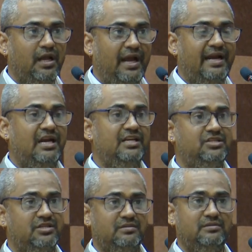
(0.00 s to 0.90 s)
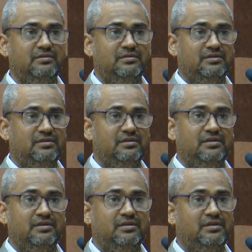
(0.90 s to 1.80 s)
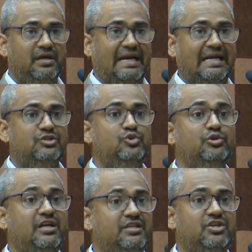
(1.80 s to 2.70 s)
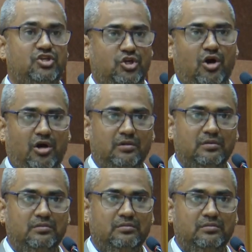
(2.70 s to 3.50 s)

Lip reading: at least do the research on.